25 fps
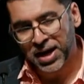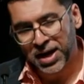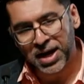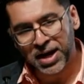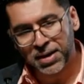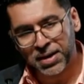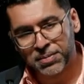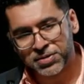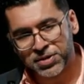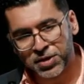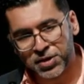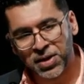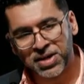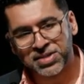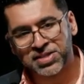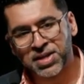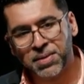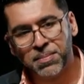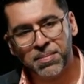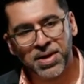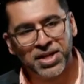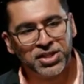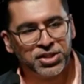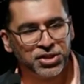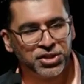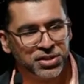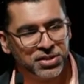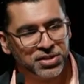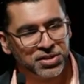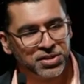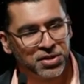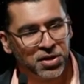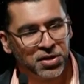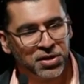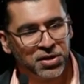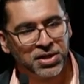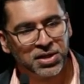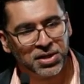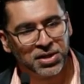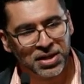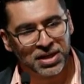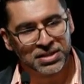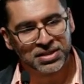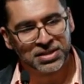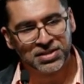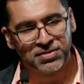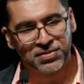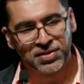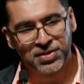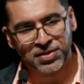Um, so as I mentioned, SAARI
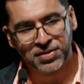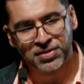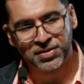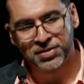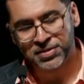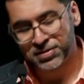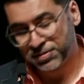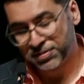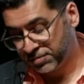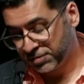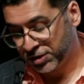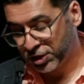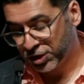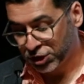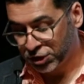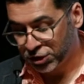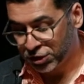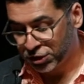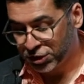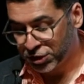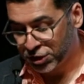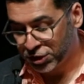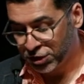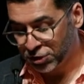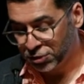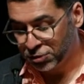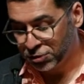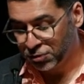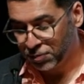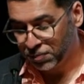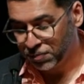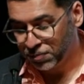Collective is just turned two.